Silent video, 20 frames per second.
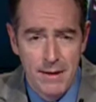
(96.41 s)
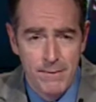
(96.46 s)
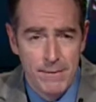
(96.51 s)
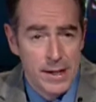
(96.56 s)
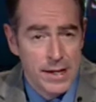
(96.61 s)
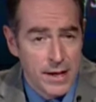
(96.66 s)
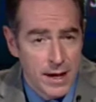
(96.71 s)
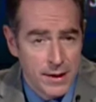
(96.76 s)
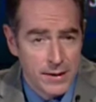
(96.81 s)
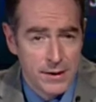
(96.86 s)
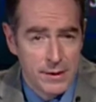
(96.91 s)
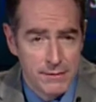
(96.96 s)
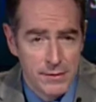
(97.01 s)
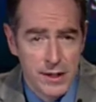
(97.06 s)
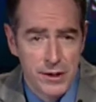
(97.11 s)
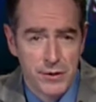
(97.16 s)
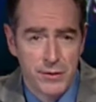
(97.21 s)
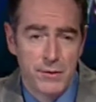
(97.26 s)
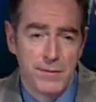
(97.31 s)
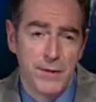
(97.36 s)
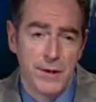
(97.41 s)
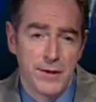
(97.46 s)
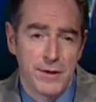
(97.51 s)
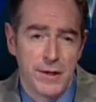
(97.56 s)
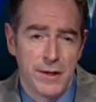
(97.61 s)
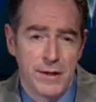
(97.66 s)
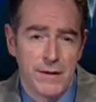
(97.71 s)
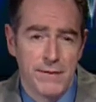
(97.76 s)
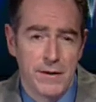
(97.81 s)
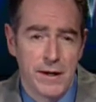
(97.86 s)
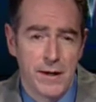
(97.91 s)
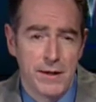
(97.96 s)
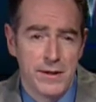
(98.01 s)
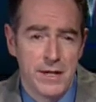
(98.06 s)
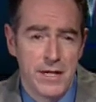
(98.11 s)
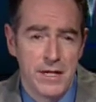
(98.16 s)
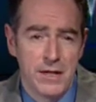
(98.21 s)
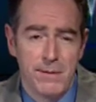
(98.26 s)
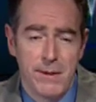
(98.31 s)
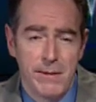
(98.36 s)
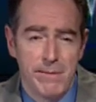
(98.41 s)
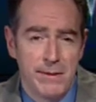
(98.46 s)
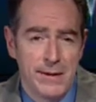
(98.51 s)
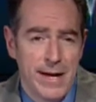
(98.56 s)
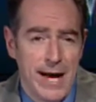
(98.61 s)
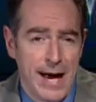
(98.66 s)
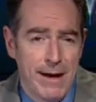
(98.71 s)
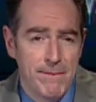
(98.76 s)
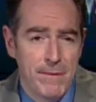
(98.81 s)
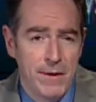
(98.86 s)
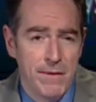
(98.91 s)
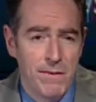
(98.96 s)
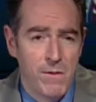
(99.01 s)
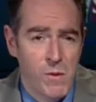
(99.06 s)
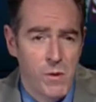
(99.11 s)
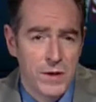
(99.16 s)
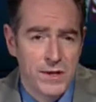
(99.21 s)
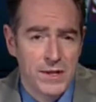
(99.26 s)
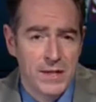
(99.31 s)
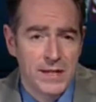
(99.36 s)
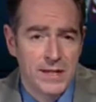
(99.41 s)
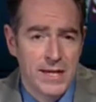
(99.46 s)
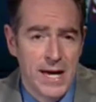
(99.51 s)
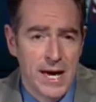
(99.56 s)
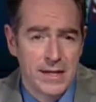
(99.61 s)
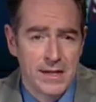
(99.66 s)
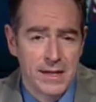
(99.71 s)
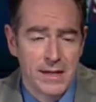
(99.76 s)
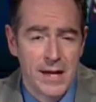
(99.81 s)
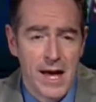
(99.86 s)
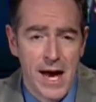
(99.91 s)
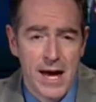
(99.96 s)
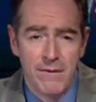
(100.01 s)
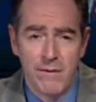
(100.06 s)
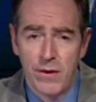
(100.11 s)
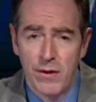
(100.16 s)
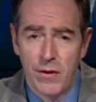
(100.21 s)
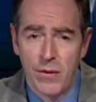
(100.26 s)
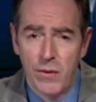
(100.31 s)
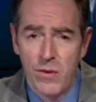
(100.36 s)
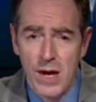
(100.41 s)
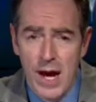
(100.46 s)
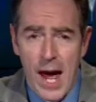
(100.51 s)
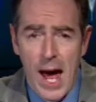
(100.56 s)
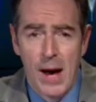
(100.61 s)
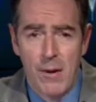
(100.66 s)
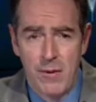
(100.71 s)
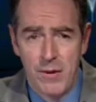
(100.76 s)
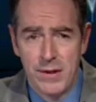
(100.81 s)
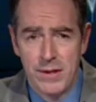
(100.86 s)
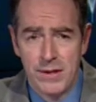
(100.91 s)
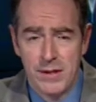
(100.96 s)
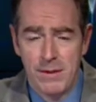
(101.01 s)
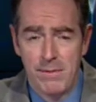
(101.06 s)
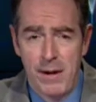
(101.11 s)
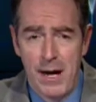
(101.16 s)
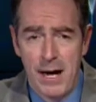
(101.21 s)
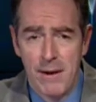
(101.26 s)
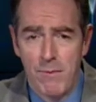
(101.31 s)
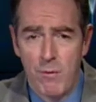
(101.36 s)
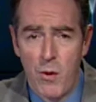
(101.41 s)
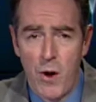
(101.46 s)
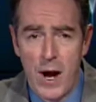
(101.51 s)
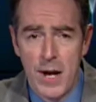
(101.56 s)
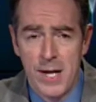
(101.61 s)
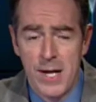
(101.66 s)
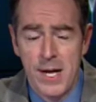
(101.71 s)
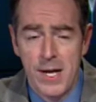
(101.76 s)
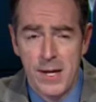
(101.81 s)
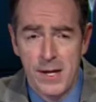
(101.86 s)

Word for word: Because of distribution difficulties, people have been forced to stand in line for three hours to buy bread,